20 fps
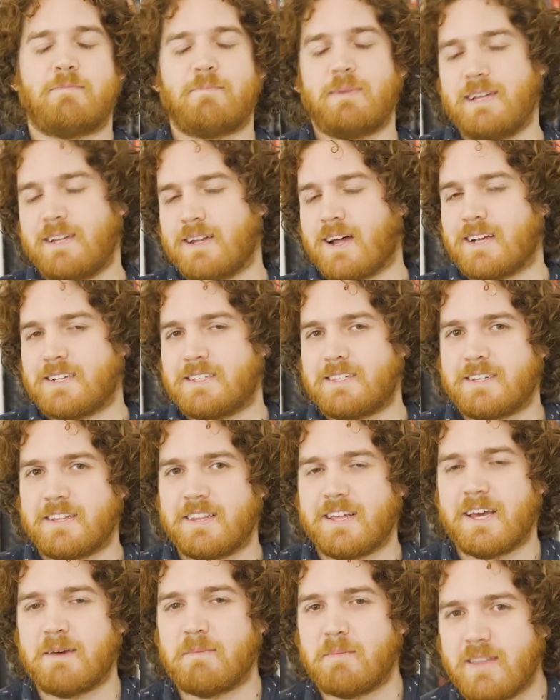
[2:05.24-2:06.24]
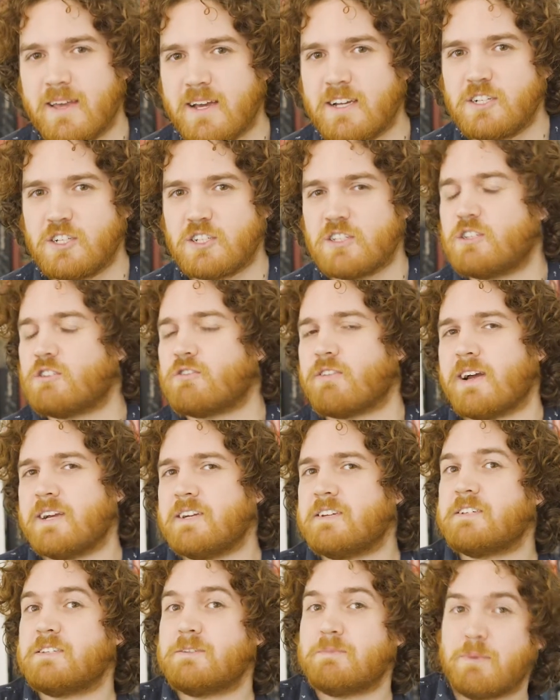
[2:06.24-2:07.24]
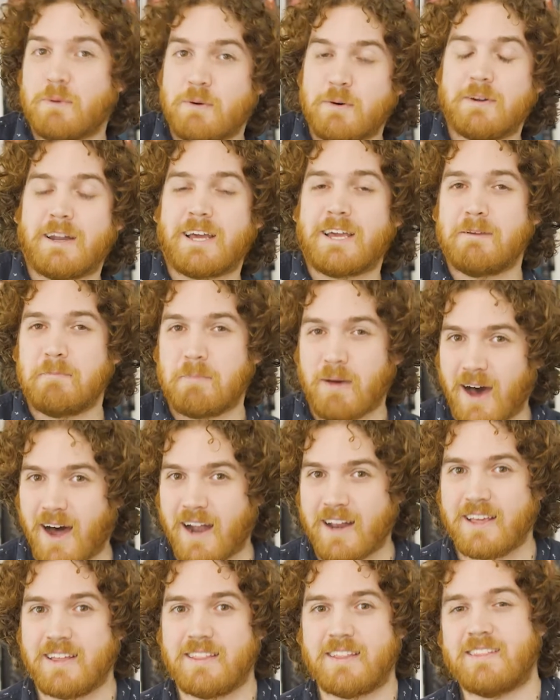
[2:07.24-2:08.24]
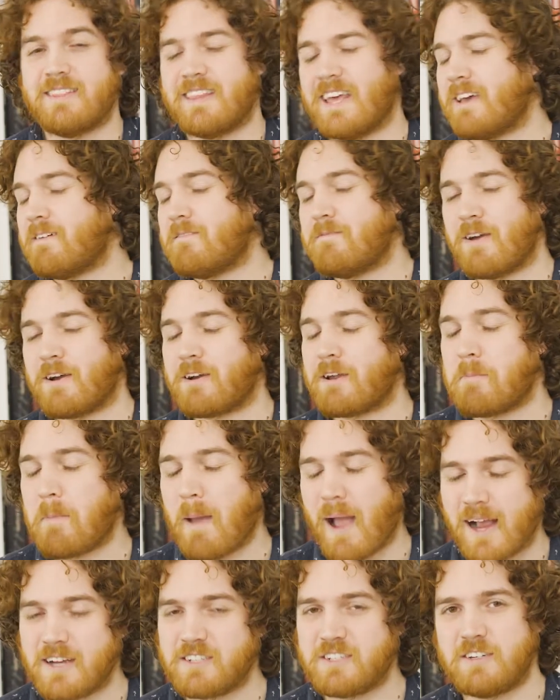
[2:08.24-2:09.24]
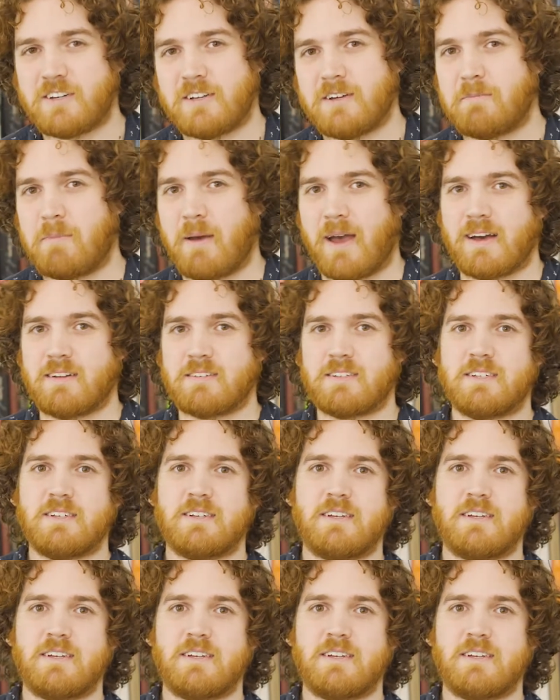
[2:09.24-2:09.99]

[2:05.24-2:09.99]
Be nice to them. They're just trying to support a party that they're very passionate about.